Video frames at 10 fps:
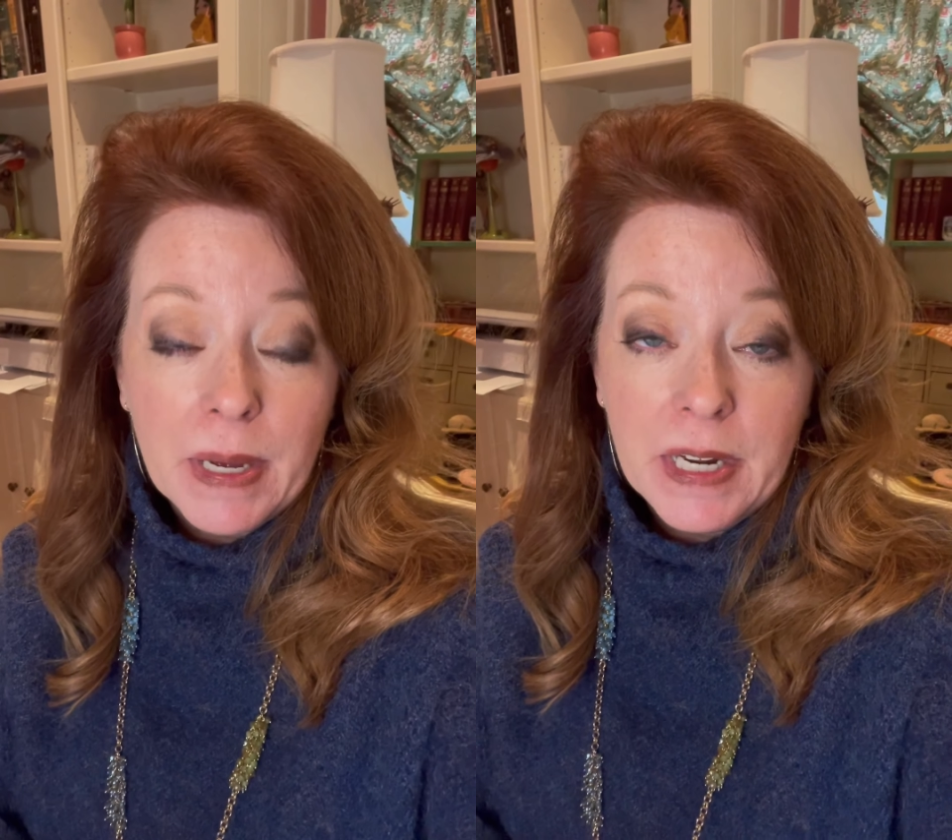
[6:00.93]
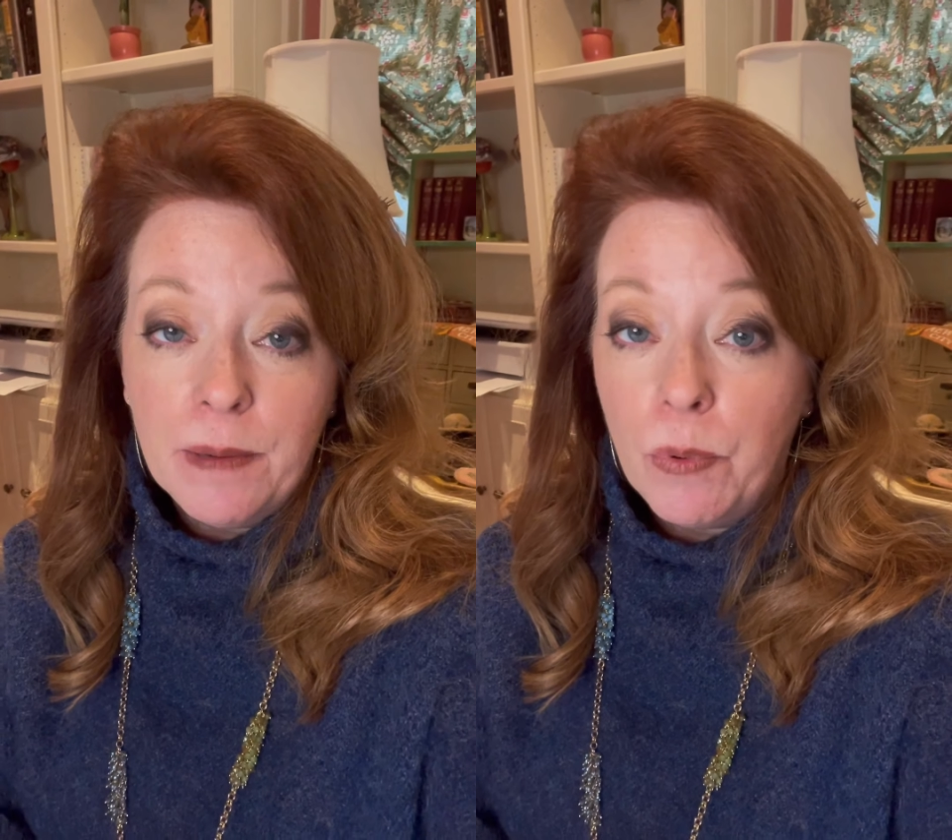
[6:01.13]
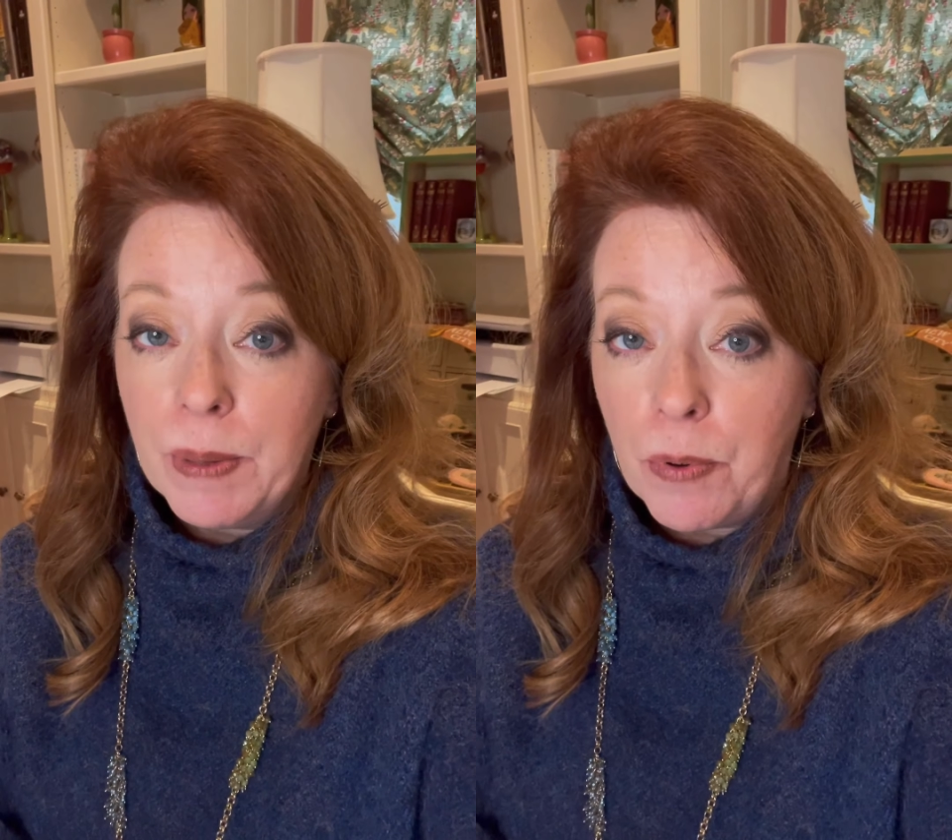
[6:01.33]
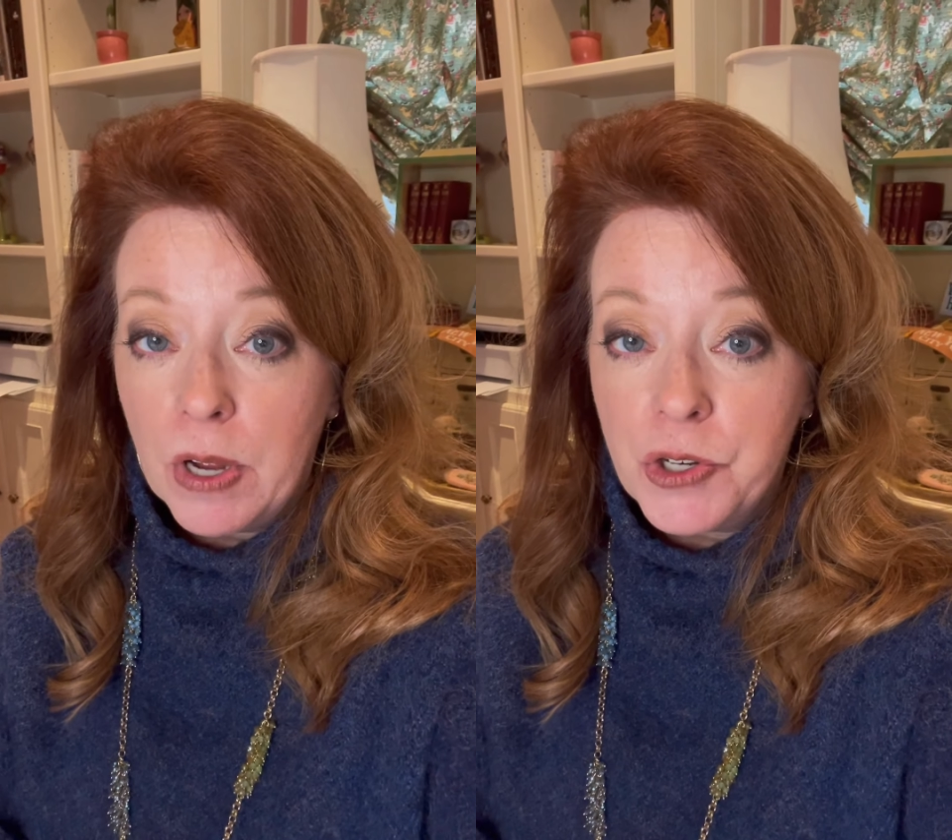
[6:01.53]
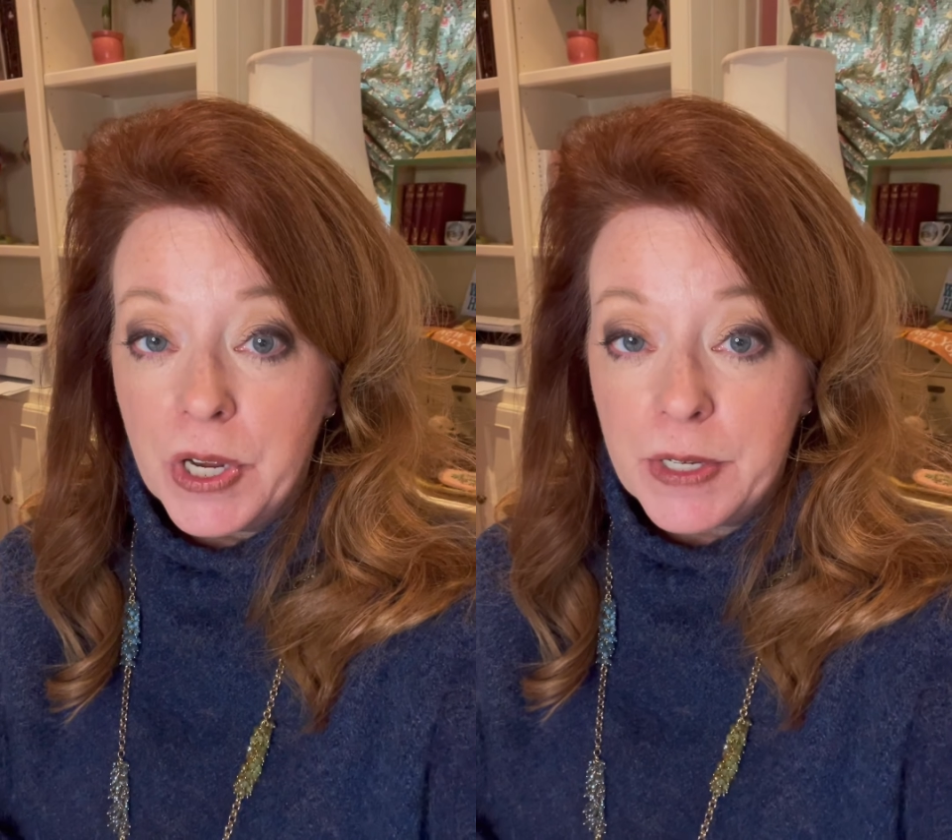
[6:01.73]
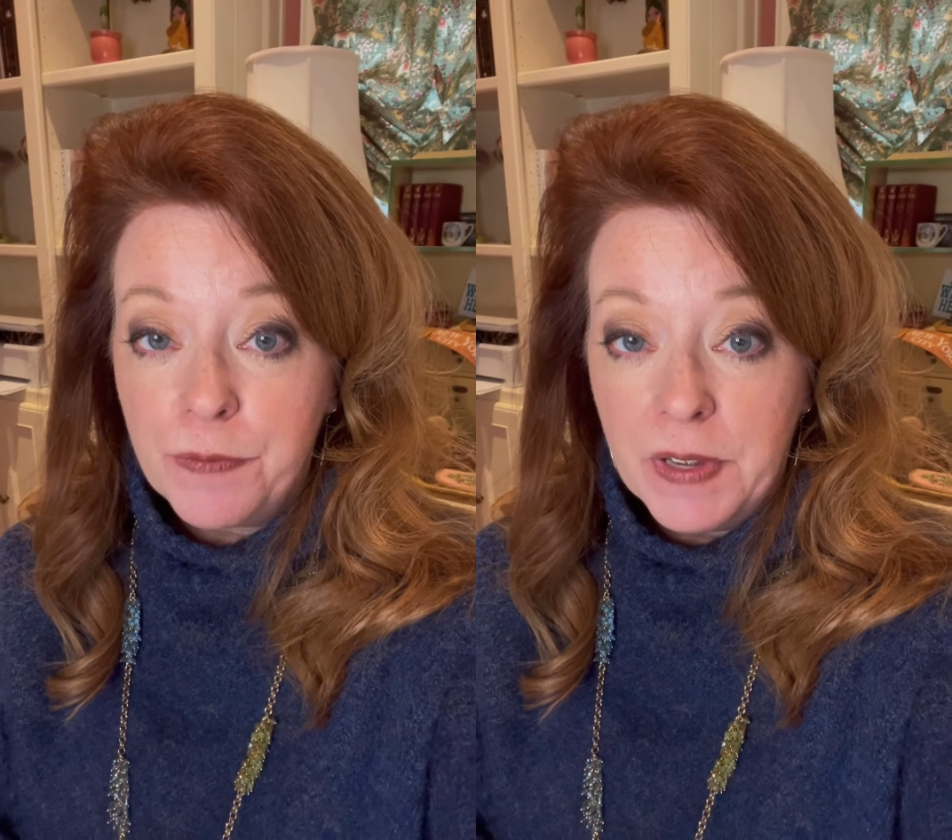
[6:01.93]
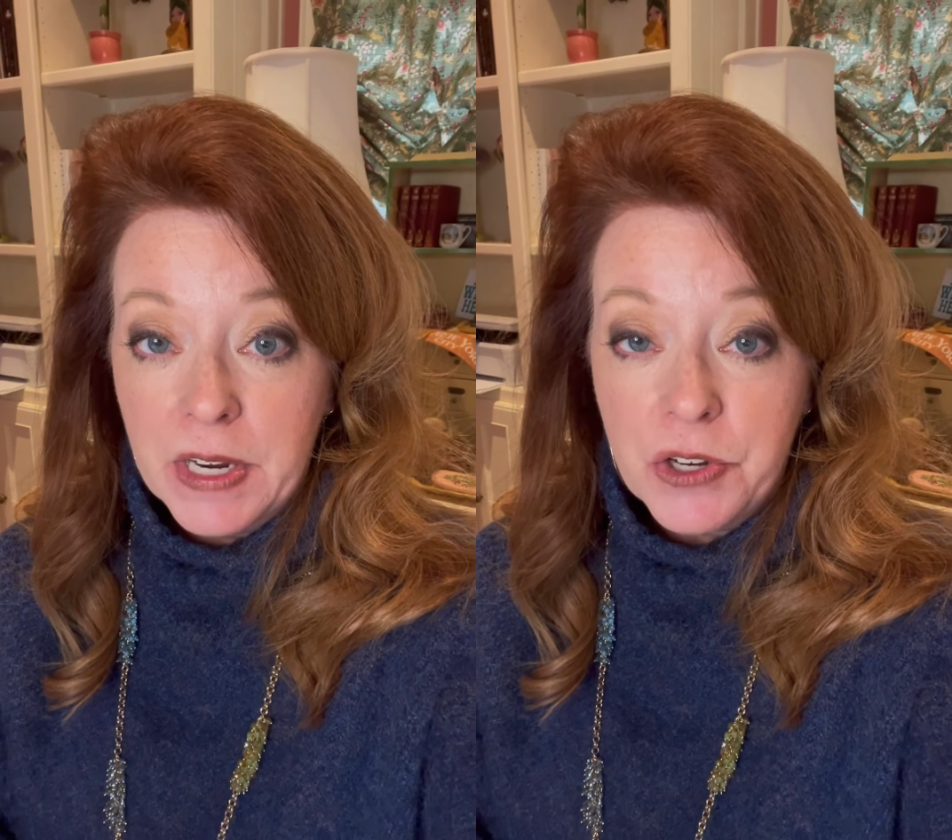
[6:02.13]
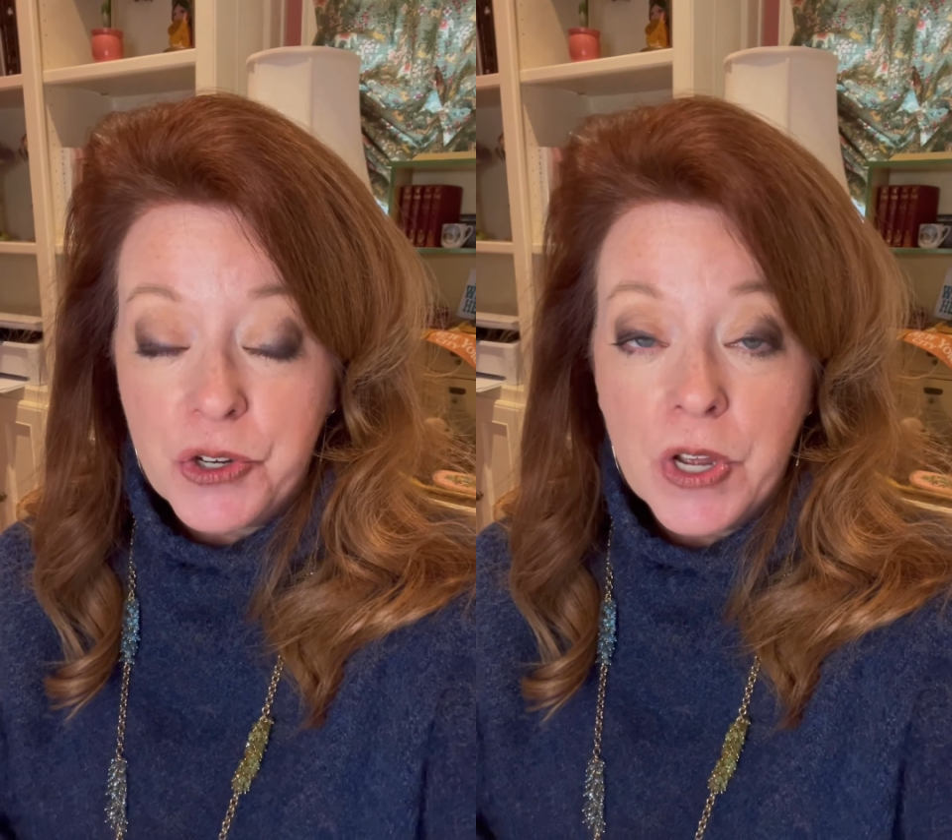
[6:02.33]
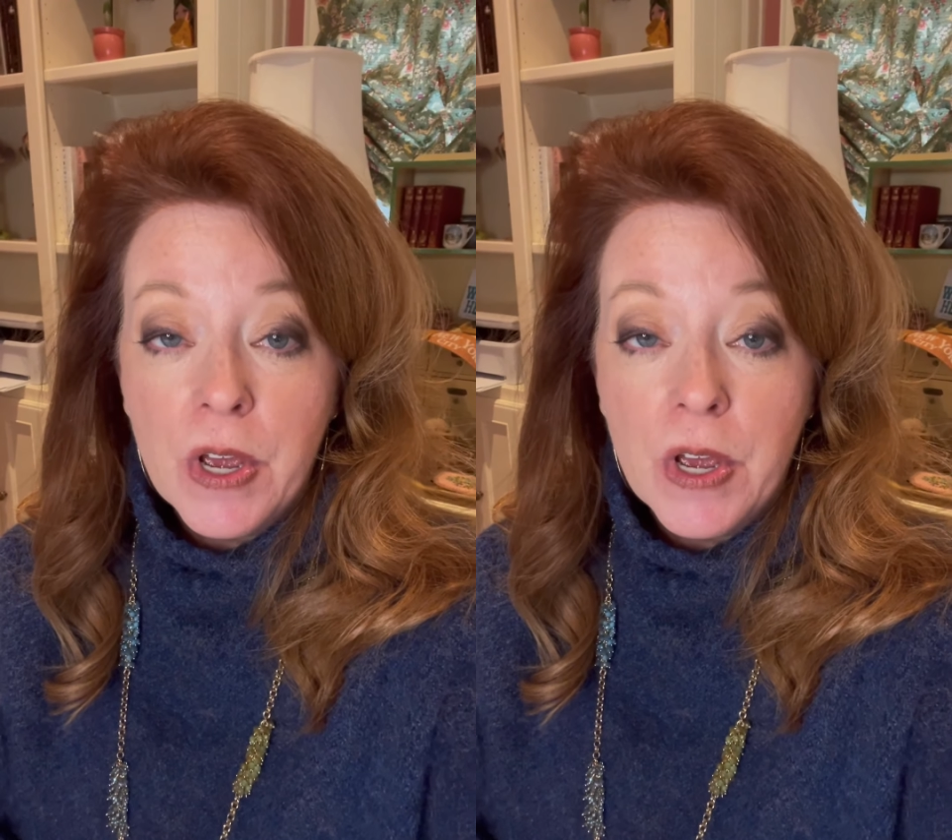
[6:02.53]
needlepoint projects finished,